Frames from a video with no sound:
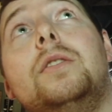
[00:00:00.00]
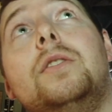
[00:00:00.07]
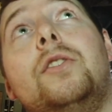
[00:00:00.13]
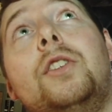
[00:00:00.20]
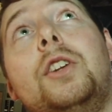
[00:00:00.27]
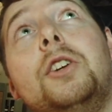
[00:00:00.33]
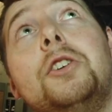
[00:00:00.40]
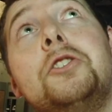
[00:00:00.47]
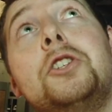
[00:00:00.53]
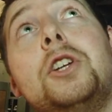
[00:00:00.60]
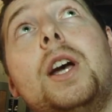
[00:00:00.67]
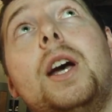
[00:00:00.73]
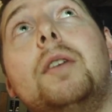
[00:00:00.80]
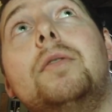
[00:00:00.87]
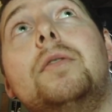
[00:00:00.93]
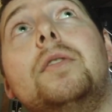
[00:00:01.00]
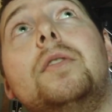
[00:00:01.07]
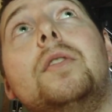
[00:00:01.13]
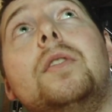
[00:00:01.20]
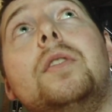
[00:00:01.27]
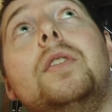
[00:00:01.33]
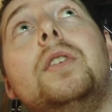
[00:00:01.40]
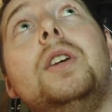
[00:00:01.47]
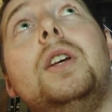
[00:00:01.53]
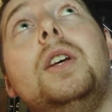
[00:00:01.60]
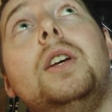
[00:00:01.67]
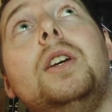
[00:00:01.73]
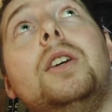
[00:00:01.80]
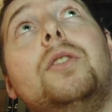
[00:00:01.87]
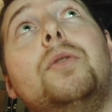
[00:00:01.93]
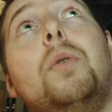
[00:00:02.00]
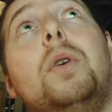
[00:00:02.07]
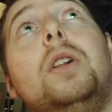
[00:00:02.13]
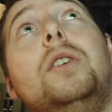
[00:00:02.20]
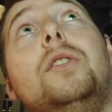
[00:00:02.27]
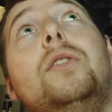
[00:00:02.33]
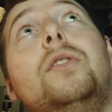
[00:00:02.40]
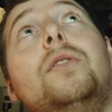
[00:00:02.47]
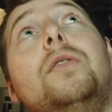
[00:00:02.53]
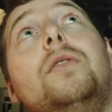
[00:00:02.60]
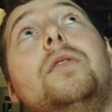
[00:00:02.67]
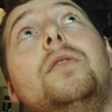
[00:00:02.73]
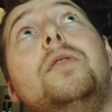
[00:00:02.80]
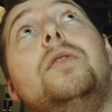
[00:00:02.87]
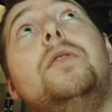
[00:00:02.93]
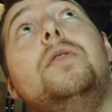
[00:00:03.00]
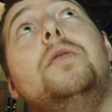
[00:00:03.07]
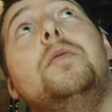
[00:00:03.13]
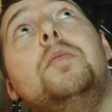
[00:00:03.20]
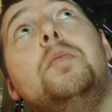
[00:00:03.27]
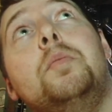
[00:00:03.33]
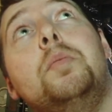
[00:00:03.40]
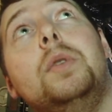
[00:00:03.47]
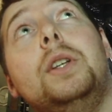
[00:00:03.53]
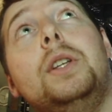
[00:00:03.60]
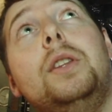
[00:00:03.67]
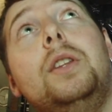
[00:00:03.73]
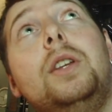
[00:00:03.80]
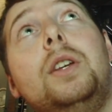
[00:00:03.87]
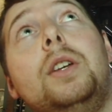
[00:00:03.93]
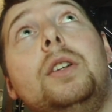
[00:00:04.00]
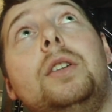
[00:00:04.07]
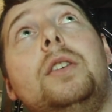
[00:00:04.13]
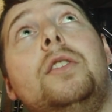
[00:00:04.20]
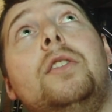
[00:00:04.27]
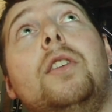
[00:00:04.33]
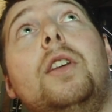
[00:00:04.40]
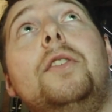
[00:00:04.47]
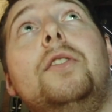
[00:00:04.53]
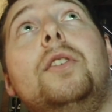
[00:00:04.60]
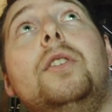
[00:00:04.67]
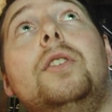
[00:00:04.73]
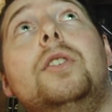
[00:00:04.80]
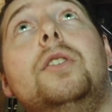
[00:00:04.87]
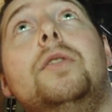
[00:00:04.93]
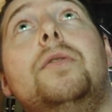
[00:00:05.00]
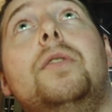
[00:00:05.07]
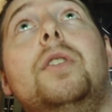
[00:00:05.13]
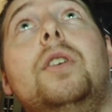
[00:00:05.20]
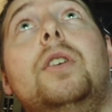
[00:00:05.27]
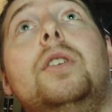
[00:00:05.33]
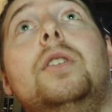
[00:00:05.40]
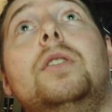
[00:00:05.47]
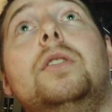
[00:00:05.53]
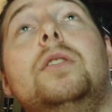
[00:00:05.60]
steering shaft, as well as bleed the slave cylinder for the